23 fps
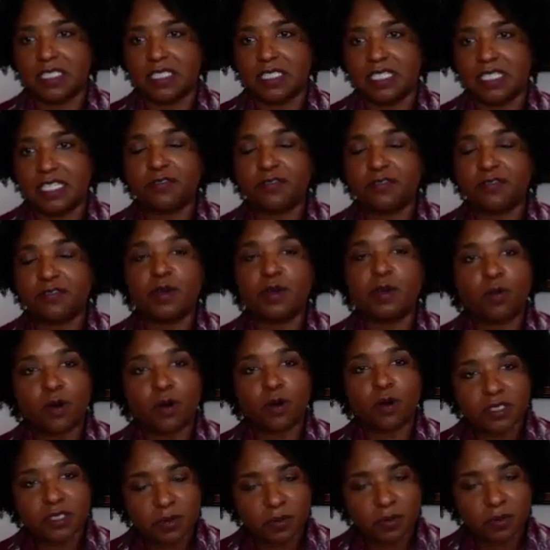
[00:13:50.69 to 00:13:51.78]
If we
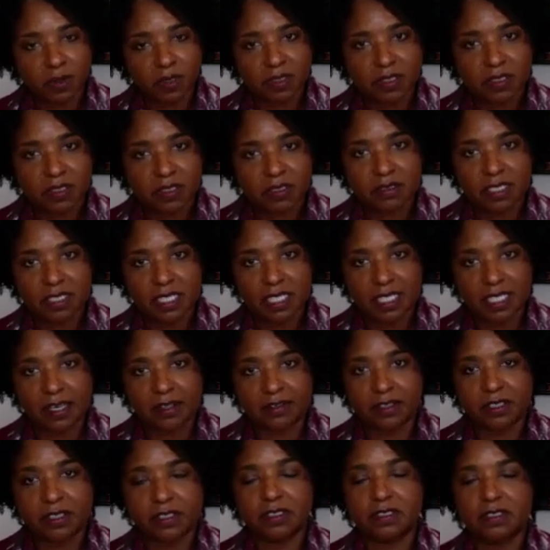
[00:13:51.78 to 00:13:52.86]
were to work
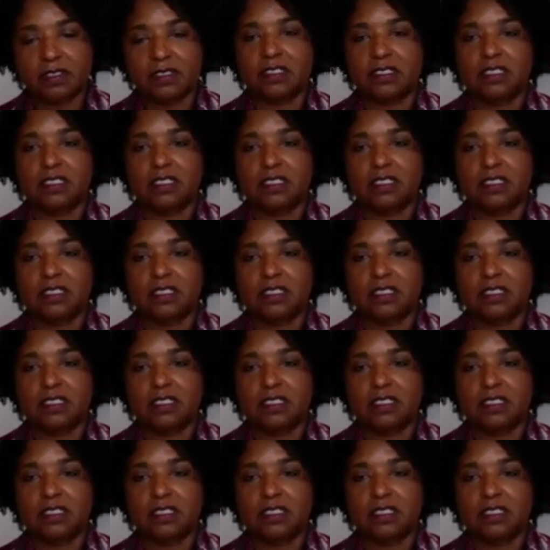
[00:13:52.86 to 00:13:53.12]
together,